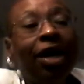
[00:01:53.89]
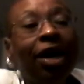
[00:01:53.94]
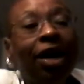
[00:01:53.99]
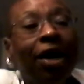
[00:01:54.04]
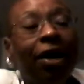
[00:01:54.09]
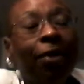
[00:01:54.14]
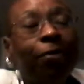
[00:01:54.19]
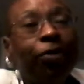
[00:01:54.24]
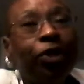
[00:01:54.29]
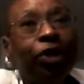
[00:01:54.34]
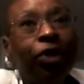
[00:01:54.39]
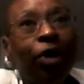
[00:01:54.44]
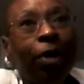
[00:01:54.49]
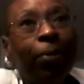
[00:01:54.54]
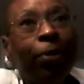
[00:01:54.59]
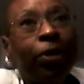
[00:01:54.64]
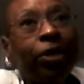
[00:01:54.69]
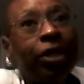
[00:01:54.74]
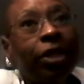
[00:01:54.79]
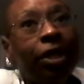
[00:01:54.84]
um, you know, I
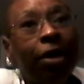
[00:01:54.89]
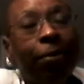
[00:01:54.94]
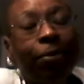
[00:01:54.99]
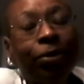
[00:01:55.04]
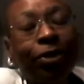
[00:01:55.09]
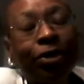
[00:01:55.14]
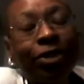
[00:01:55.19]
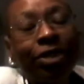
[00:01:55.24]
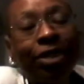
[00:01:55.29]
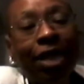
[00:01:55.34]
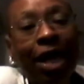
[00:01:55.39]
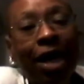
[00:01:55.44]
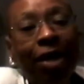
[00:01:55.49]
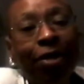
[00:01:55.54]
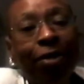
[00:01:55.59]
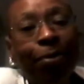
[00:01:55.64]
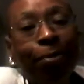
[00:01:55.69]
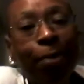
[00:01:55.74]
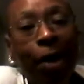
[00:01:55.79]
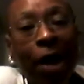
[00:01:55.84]
put the numbers down
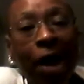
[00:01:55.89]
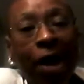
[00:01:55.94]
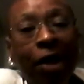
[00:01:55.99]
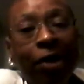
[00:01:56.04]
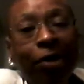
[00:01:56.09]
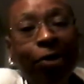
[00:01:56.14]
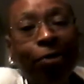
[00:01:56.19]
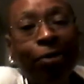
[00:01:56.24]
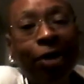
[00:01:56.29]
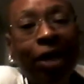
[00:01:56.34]
the bottom,